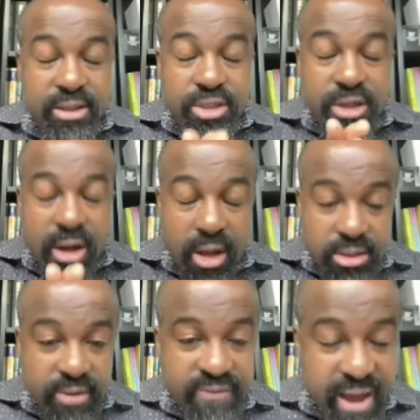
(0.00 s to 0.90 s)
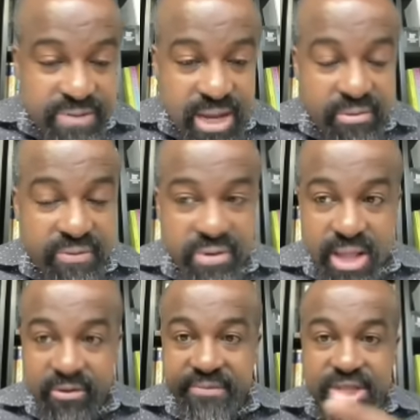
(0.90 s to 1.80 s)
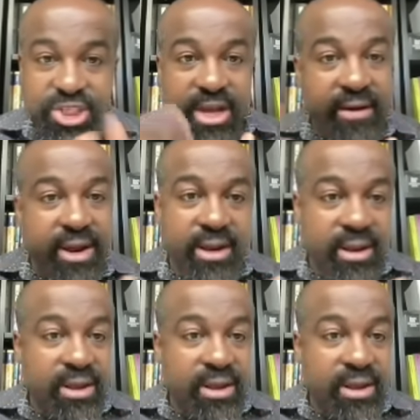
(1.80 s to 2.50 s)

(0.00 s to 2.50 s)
tons of 5-star review that we've been sharing